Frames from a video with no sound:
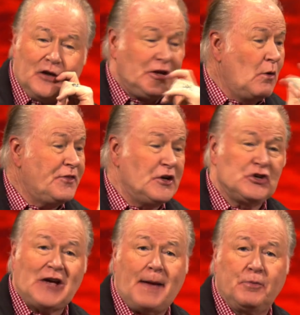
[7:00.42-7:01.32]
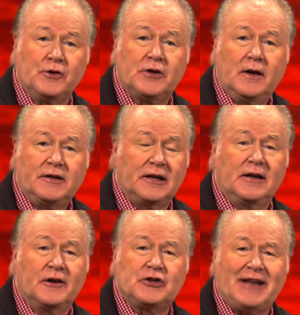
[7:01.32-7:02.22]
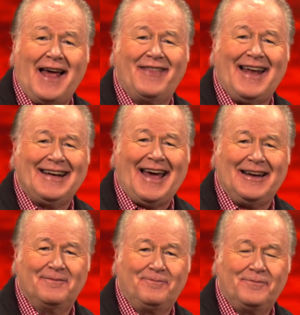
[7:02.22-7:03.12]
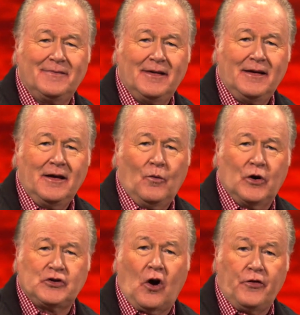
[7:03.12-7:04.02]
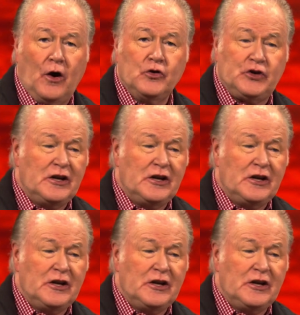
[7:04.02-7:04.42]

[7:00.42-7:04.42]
You see, what the disciples didn't understand that night was although